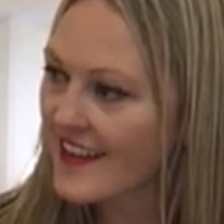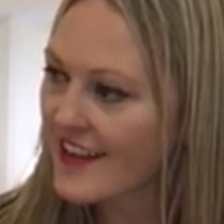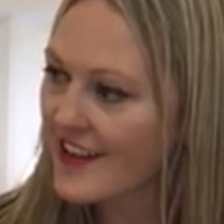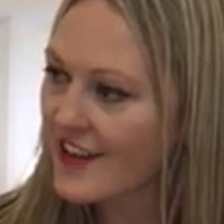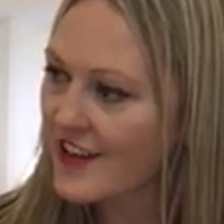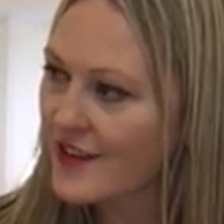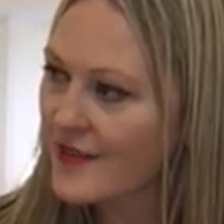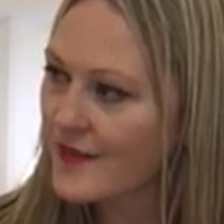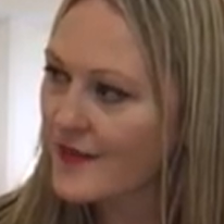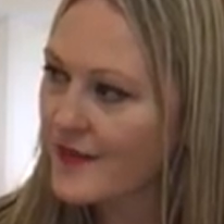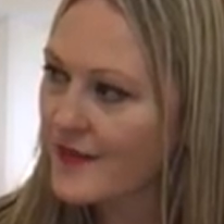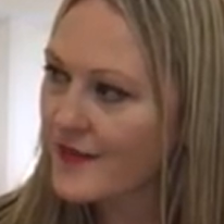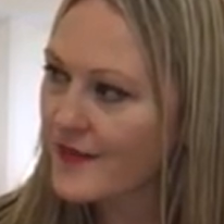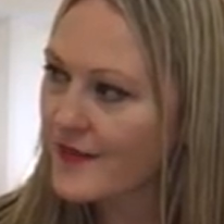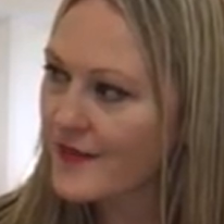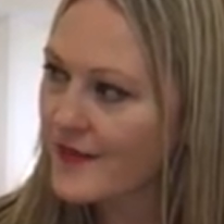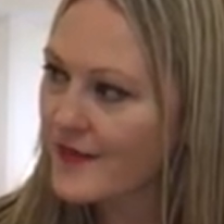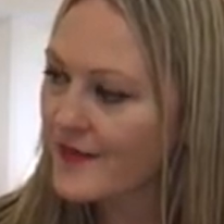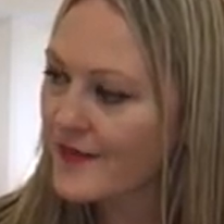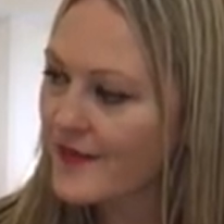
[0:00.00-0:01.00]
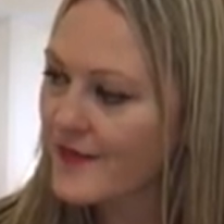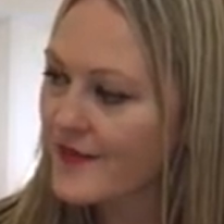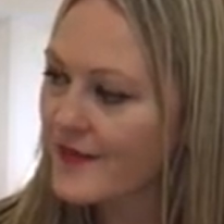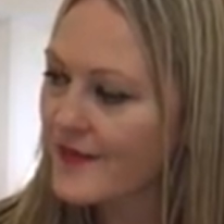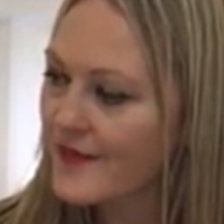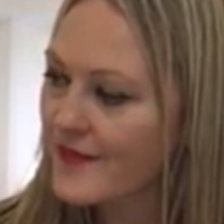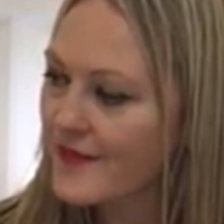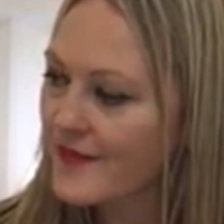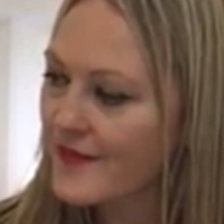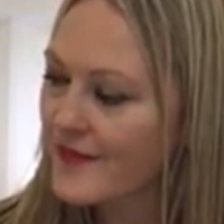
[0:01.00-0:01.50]

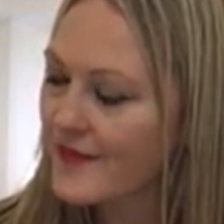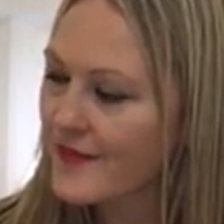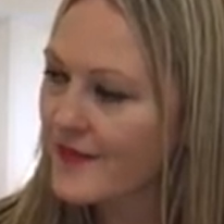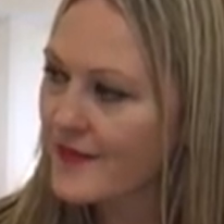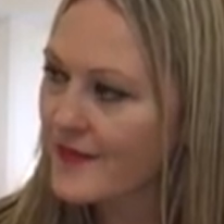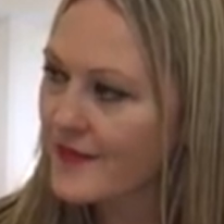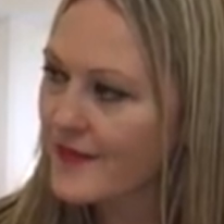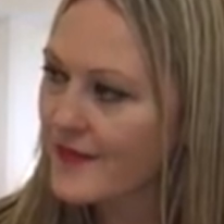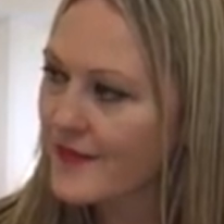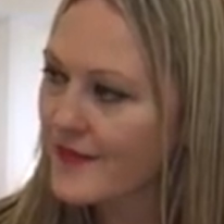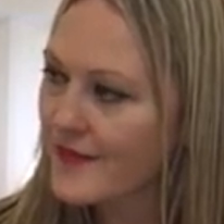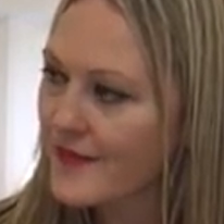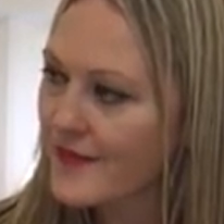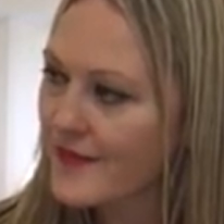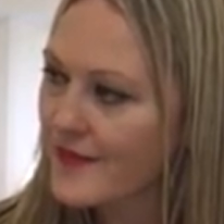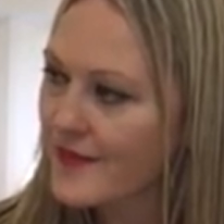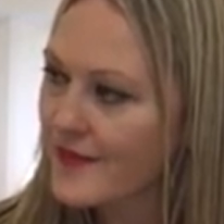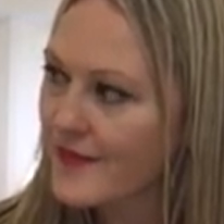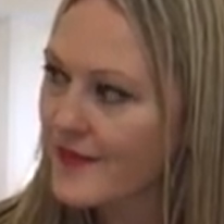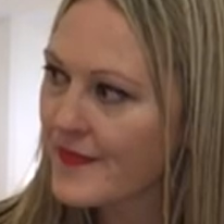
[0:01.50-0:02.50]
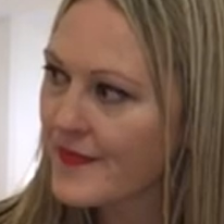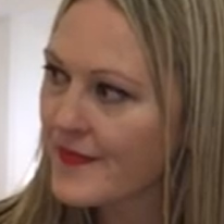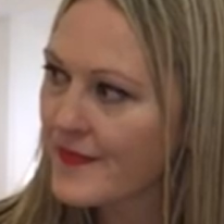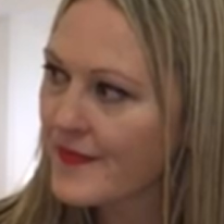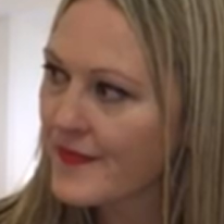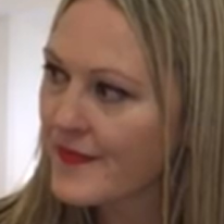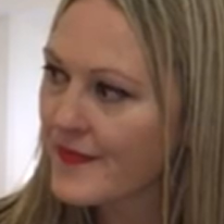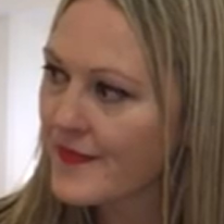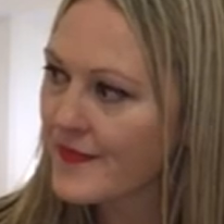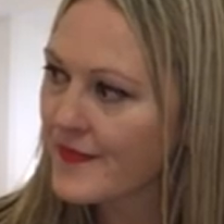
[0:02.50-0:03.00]

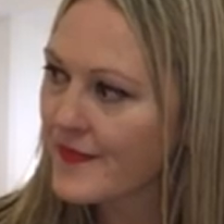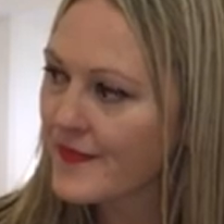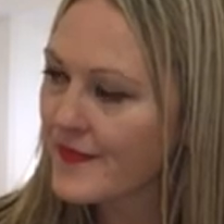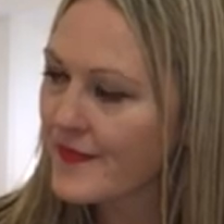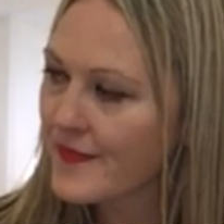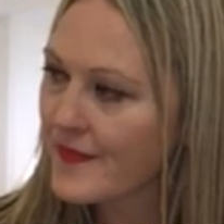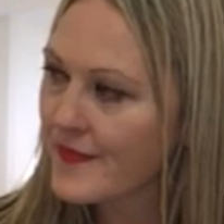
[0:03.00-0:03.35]
No words are spoken by the person on screen.